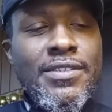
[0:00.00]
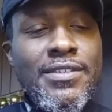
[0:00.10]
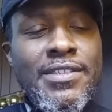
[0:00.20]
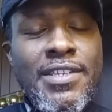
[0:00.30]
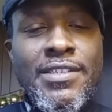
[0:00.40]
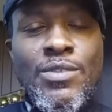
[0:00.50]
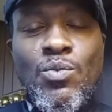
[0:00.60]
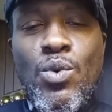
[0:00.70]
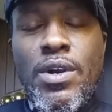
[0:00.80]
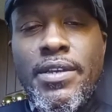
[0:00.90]

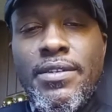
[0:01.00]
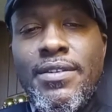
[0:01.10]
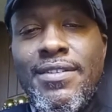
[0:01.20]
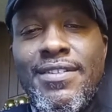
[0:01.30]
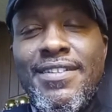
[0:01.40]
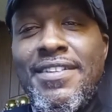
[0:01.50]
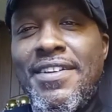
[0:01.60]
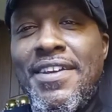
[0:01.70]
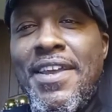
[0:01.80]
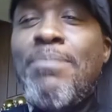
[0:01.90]
Season 1,
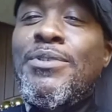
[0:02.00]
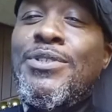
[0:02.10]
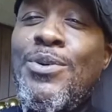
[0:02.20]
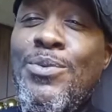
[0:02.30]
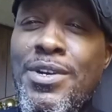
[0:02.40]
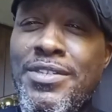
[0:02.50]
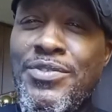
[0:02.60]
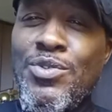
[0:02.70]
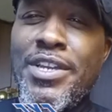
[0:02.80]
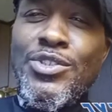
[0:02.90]
Episode 1 of
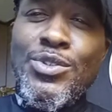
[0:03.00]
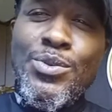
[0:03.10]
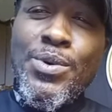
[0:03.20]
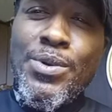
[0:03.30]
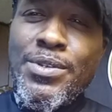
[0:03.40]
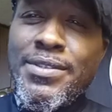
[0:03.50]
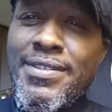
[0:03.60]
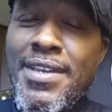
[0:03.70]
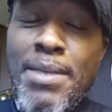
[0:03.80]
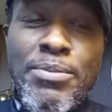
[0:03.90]
Strange New
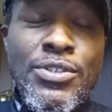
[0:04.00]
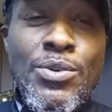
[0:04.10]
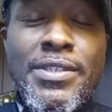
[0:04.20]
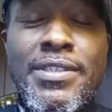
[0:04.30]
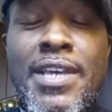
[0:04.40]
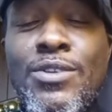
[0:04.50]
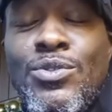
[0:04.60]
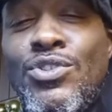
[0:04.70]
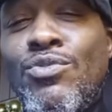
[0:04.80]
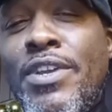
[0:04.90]
Worlds, episode
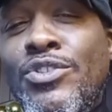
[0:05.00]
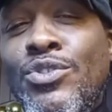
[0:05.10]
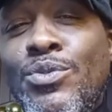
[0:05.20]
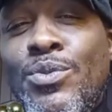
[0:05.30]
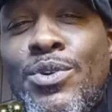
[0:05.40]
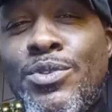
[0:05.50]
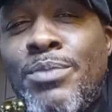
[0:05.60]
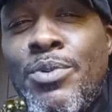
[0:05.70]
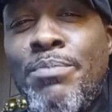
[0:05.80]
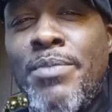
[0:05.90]
entitled Strange New Worlds,
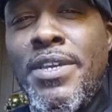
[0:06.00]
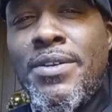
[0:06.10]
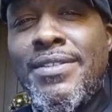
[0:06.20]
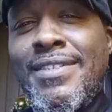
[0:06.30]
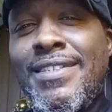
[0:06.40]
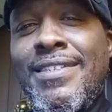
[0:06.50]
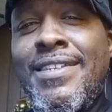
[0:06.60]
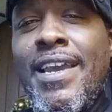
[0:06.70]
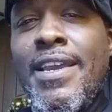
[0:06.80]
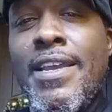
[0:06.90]
premiered
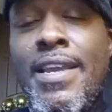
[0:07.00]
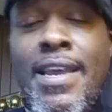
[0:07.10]
today.